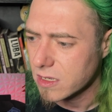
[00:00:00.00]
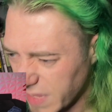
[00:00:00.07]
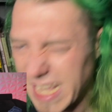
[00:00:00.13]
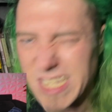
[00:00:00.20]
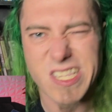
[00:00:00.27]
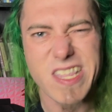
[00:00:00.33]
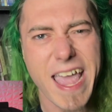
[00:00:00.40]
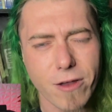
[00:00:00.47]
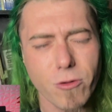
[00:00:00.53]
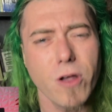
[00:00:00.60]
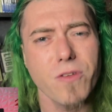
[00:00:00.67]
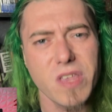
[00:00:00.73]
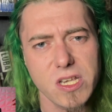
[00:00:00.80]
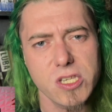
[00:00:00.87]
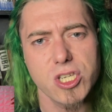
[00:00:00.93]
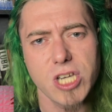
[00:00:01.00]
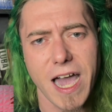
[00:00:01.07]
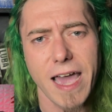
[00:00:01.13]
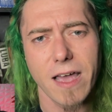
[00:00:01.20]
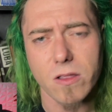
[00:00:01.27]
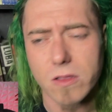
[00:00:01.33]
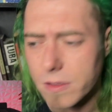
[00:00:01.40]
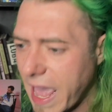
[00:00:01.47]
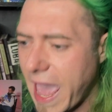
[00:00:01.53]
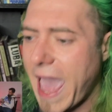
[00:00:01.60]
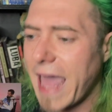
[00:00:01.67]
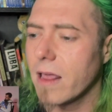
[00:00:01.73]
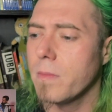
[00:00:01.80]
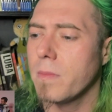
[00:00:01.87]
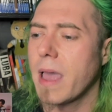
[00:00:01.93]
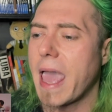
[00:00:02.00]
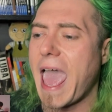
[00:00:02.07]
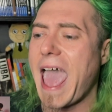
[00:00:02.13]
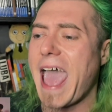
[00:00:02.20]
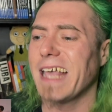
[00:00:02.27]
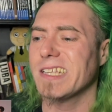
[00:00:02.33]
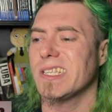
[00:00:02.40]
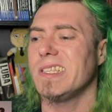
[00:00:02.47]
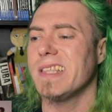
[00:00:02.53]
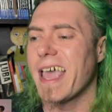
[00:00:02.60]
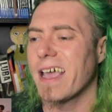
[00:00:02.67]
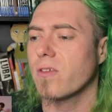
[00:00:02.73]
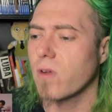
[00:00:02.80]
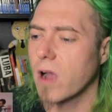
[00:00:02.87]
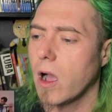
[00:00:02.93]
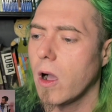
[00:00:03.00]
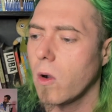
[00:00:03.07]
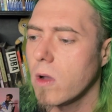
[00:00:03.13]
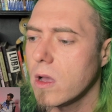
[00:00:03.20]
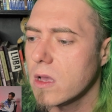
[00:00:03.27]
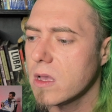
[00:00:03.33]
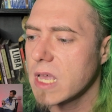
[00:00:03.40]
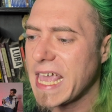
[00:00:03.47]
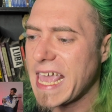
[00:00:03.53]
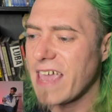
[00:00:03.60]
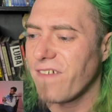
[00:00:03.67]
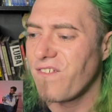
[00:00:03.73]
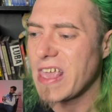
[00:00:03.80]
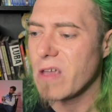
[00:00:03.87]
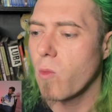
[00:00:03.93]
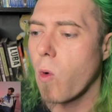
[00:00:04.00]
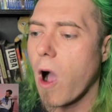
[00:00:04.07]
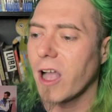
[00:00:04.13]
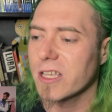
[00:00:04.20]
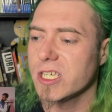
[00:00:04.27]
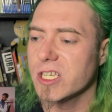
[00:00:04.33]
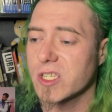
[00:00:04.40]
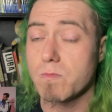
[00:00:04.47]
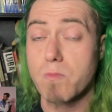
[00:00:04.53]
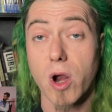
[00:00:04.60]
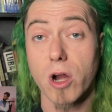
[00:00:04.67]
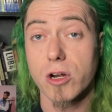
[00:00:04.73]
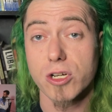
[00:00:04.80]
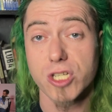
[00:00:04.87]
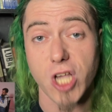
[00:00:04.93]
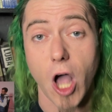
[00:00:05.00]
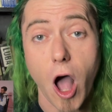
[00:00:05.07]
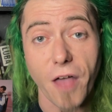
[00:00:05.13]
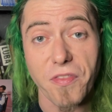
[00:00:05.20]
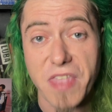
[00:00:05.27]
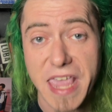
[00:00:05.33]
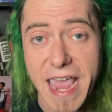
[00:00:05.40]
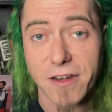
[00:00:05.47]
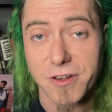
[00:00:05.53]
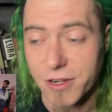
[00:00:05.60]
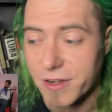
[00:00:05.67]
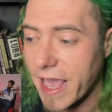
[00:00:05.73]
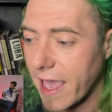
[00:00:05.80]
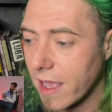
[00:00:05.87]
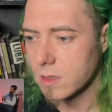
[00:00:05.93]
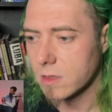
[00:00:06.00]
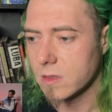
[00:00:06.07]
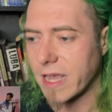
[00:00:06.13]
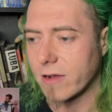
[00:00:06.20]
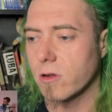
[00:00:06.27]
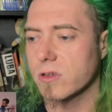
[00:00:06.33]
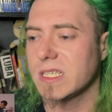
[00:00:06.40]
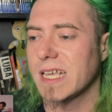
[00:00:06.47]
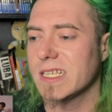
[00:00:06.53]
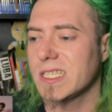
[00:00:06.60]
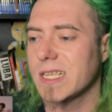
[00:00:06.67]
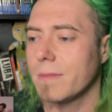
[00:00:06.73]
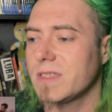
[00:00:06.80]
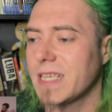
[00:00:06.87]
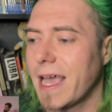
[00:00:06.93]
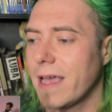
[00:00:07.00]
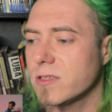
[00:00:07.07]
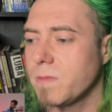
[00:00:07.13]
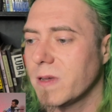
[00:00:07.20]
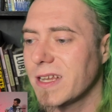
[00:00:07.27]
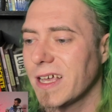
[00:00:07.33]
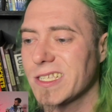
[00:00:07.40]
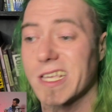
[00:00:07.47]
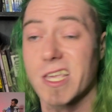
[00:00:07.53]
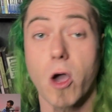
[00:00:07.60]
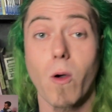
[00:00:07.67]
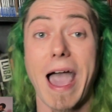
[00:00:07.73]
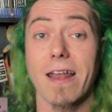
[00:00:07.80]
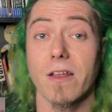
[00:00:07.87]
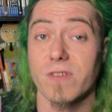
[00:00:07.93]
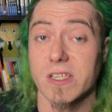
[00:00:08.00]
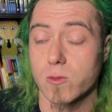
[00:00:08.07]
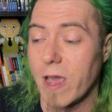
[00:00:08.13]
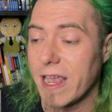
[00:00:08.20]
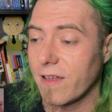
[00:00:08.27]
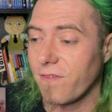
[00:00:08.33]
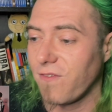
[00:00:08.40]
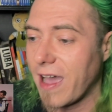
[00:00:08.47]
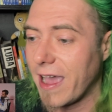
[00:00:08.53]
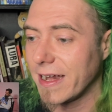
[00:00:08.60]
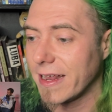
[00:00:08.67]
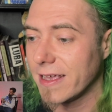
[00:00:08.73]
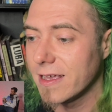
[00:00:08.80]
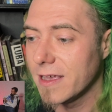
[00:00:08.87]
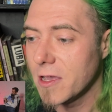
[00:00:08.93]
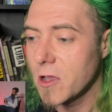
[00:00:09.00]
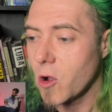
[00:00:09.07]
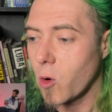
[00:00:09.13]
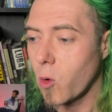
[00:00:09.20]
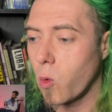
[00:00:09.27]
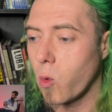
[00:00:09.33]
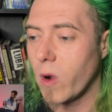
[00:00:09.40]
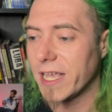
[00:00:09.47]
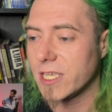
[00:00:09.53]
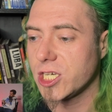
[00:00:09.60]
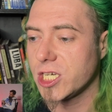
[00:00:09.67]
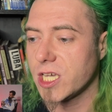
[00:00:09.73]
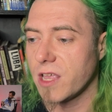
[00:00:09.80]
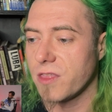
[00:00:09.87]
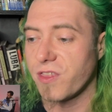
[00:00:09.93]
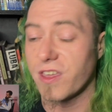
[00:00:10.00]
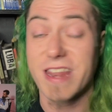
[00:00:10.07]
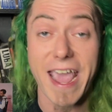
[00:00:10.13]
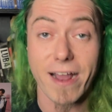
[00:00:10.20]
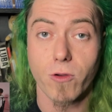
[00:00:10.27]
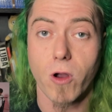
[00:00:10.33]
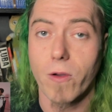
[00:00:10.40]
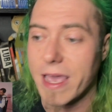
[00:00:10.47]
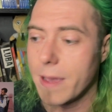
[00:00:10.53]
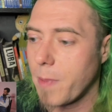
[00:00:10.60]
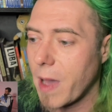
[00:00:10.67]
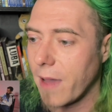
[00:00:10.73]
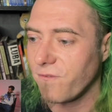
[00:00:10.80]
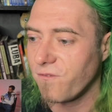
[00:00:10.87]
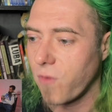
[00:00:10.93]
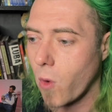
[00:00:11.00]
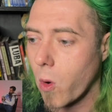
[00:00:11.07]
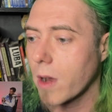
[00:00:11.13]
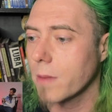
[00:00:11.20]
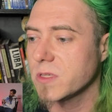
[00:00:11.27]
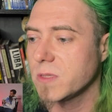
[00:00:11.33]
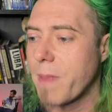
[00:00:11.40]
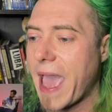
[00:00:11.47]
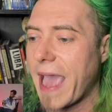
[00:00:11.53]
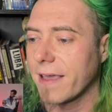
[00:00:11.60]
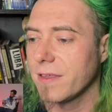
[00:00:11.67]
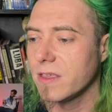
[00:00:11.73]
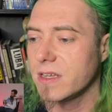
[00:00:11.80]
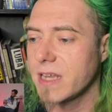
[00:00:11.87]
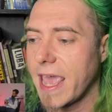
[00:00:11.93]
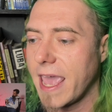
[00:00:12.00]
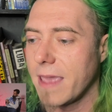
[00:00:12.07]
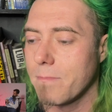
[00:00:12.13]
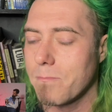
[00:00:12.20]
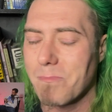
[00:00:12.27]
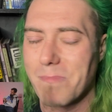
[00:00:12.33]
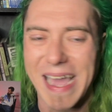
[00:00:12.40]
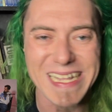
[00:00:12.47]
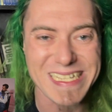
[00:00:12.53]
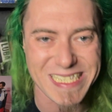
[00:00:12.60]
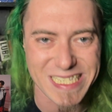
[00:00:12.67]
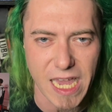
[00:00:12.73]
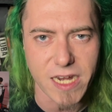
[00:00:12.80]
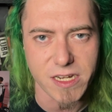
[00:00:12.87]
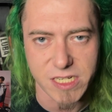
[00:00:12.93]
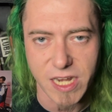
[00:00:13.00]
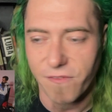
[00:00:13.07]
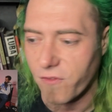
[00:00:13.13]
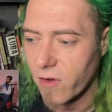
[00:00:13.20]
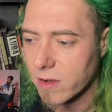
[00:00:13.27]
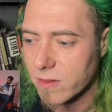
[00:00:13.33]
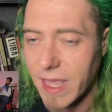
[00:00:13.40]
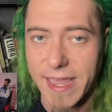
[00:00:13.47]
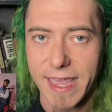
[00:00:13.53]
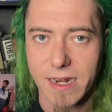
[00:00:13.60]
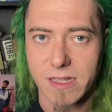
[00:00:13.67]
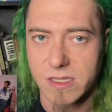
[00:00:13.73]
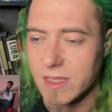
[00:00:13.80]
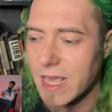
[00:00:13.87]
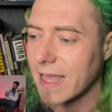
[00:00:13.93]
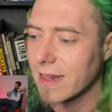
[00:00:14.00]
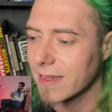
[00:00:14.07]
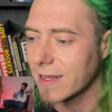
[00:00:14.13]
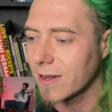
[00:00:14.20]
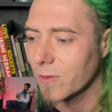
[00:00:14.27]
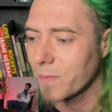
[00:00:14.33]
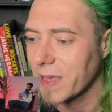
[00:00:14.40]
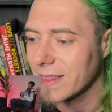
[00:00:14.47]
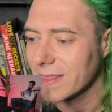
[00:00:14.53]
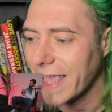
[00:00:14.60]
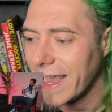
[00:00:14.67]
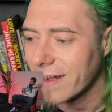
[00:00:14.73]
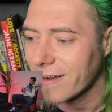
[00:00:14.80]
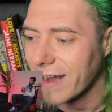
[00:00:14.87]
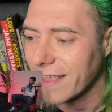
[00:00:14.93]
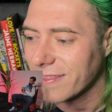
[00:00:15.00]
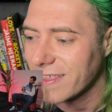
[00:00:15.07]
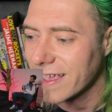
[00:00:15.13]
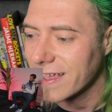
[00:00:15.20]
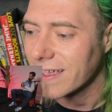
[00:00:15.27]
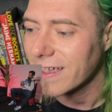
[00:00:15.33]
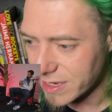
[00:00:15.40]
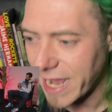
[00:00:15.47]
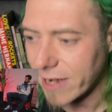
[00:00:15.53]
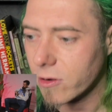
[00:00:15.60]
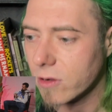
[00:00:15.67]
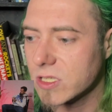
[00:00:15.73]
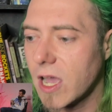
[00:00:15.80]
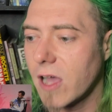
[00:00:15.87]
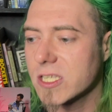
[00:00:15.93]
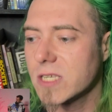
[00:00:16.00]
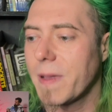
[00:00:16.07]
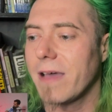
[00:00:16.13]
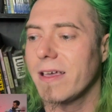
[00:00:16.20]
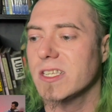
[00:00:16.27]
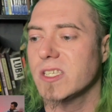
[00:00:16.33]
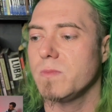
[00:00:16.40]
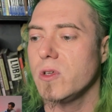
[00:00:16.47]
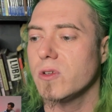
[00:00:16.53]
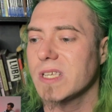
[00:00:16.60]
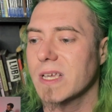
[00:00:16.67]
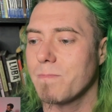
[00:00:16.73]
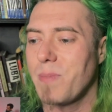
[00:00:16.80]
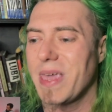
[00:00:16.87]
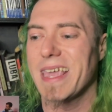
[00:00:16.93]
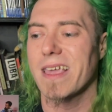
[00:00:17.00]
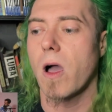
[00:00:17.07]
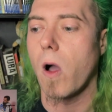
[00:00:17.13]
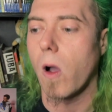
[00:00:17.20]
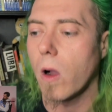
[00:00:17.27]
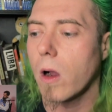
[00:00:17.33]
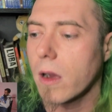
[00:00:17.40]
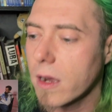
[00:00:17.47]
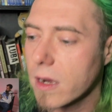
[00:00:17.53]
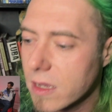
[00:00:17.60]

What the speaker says: Is Necro this child? Adam asks Necro if he watches murders on the internet. Necro says sometimes, but doesn't go out of his way to find it, which the Necro hip-hop forums back in the day might say different. They get into that a little bit later, I think. Necro talks about his music being art.